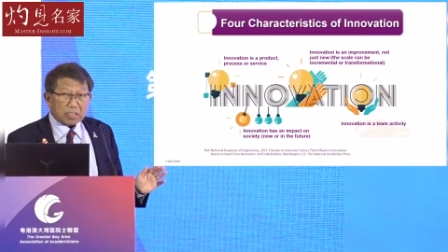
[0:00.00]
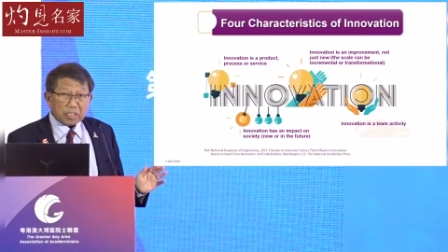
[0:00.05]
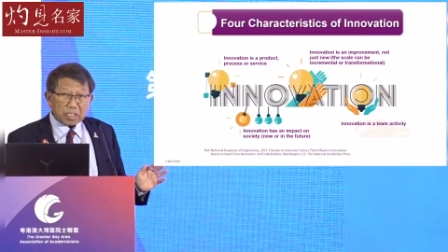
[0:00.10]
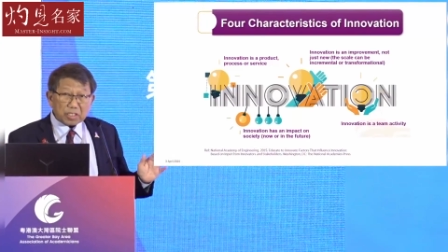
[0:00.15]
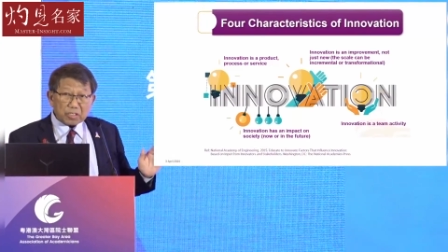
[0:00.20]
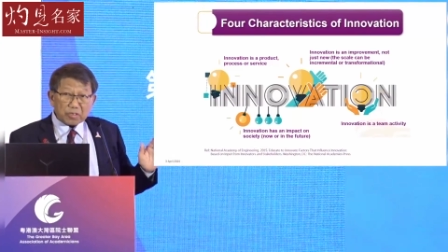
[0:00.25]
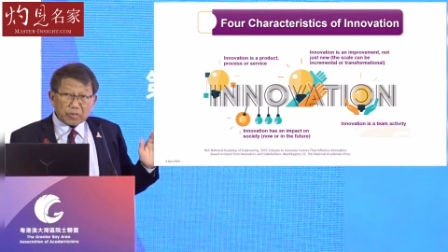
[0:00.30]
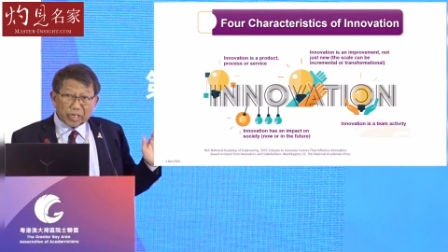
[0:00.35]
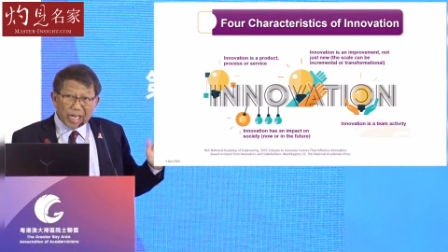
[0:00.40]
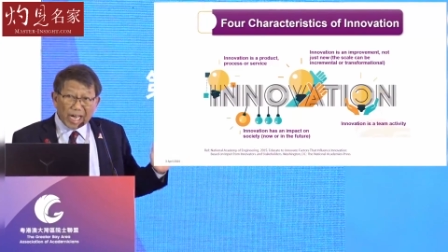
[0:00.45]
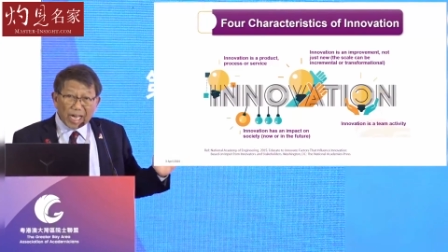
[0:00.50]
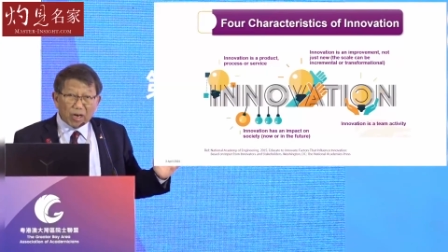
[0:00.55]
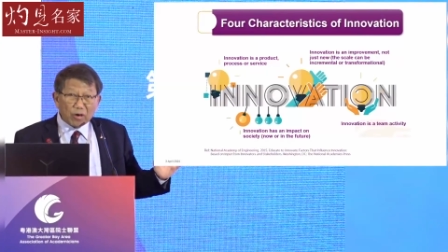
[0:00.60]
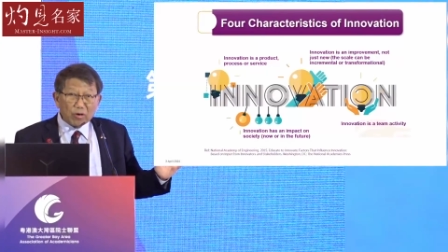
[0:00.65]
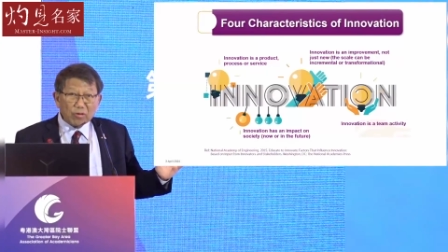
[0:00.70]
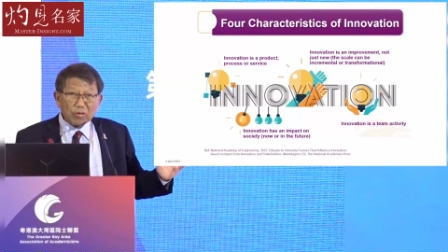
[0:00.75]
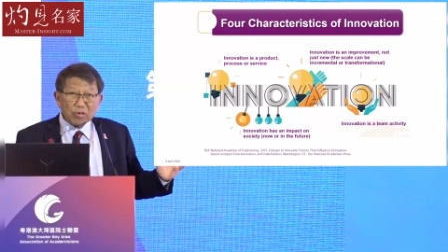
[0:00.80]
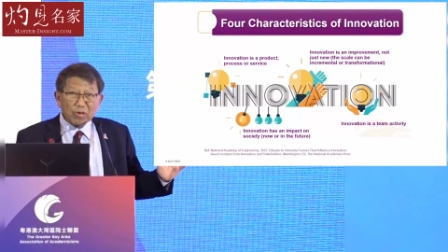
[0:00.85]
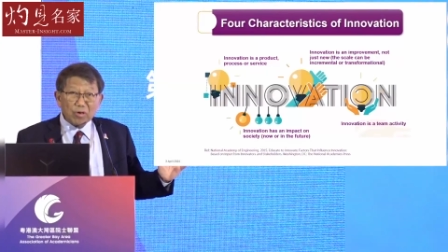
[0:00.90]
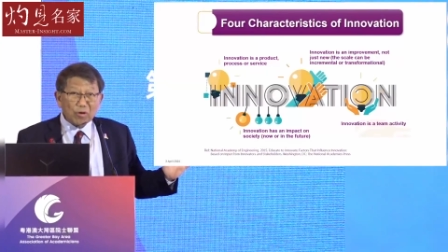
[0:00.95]
either
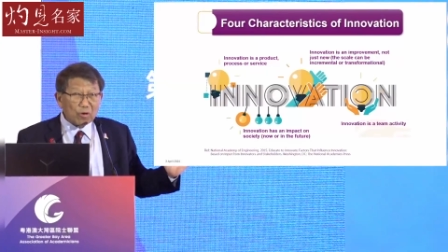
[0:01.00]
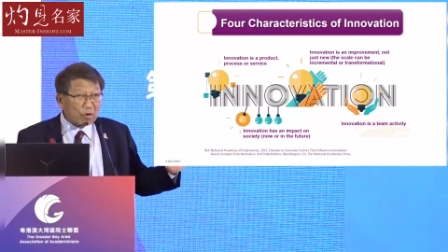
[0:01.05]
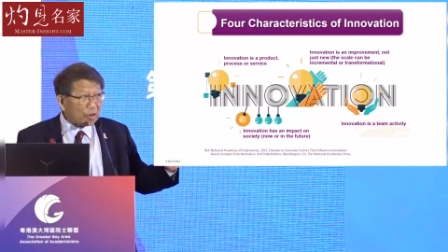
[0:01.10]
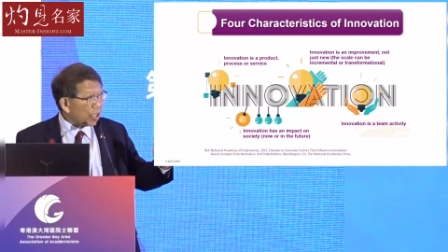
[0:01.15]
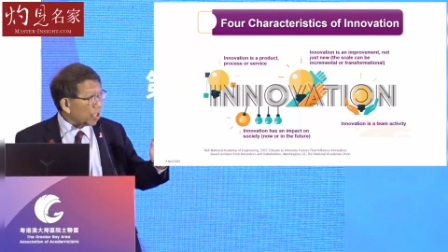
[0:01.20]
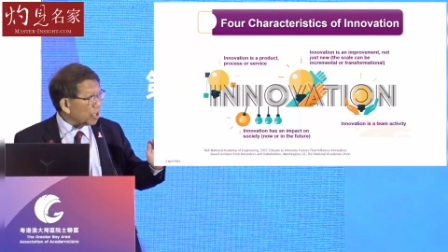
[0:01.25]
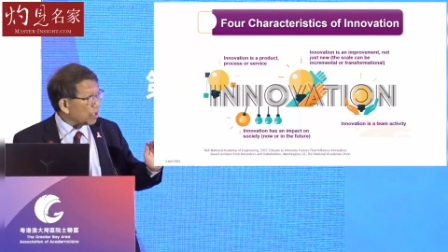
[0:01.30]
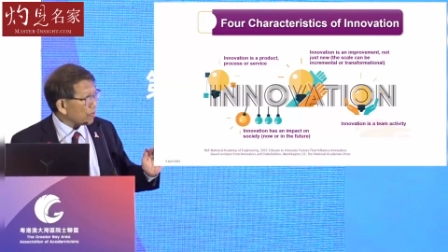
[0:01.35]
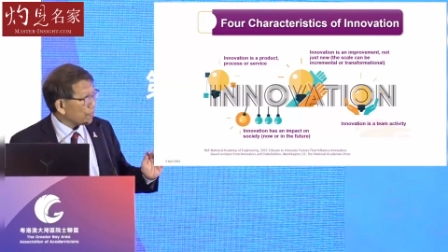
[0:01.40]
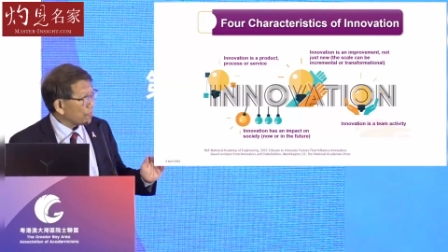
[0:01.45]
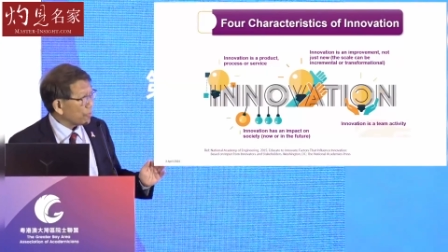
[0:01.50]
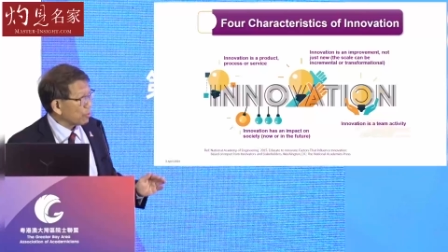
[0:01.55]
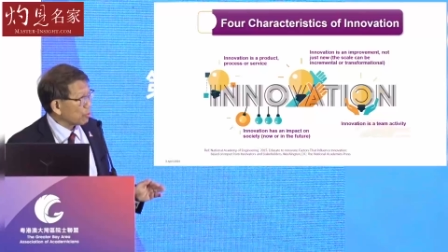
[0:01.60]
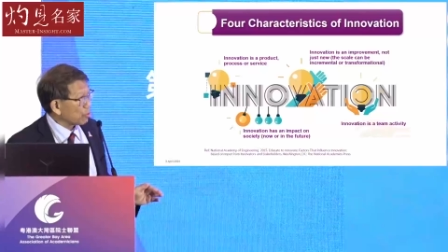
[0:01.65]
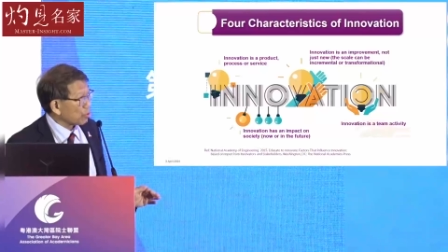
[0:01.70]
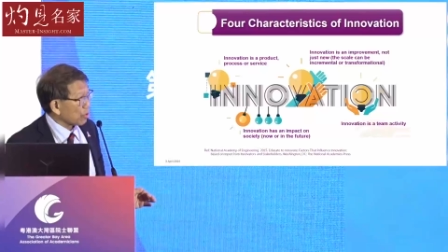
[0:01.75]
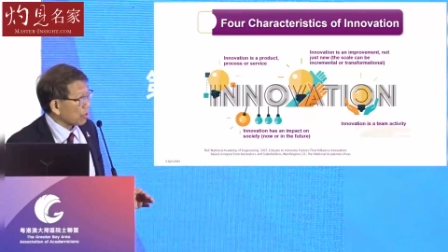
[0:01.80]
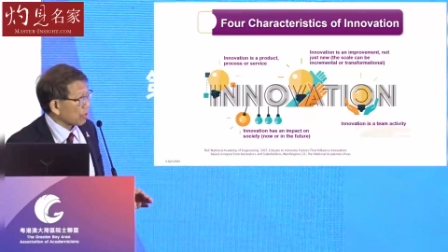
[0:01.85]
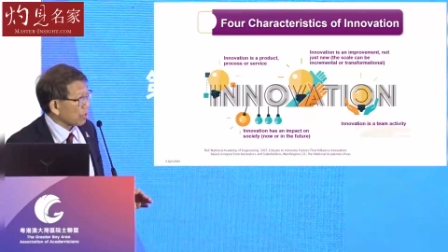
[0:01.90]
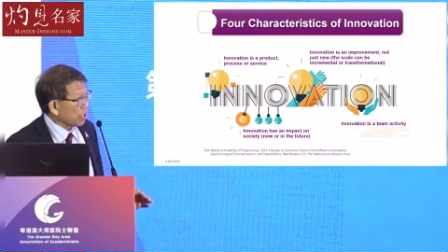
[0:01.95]
now or in the
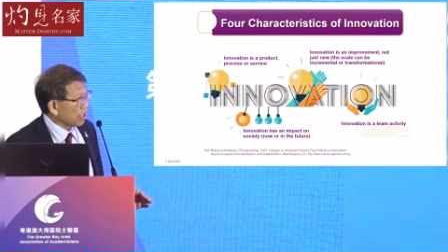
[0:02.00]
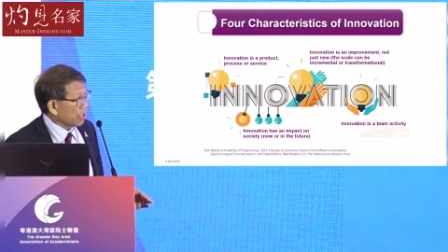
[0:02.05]
future.